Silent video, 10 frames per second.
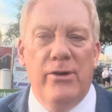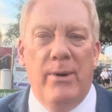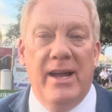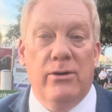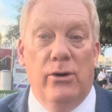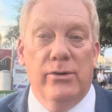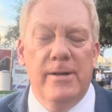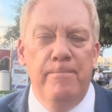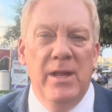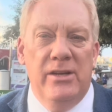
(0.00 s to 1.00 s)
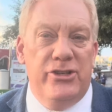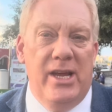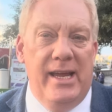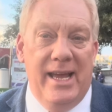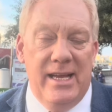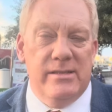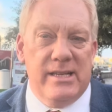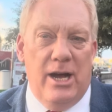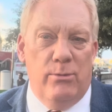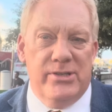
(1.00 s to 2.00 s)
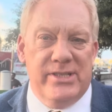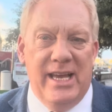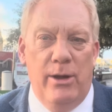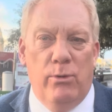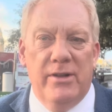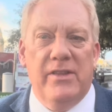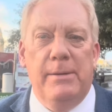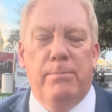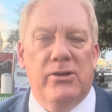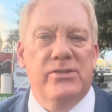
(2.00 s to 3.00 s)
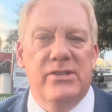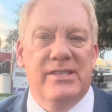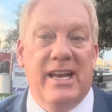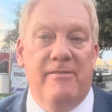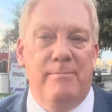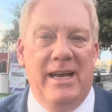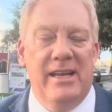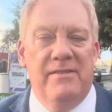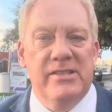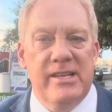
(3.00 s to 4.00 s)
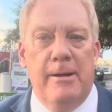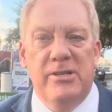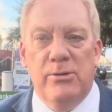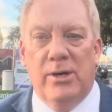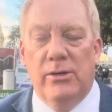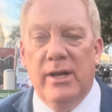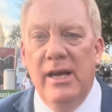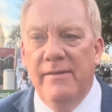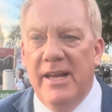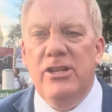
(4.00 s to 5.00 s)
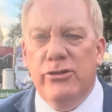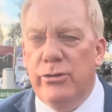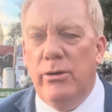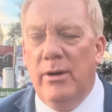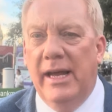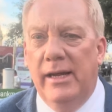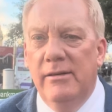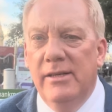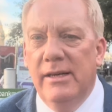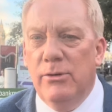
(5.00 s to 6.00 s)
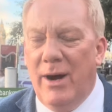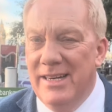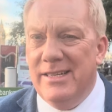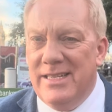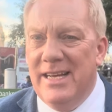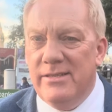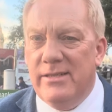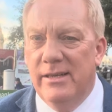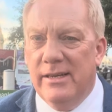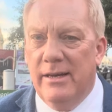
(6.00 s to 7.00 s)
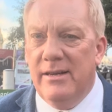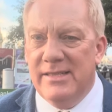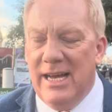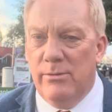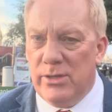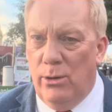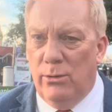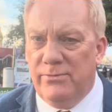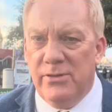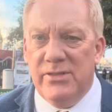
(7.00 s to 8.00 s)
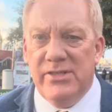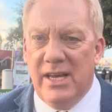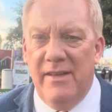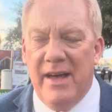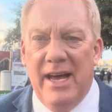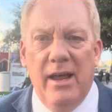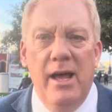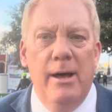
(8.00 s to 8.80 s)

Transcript: the record. She is, I would say, one of the bosses that I've met in the celebrity world that is truly quite detested. I know it sounds awful to say that,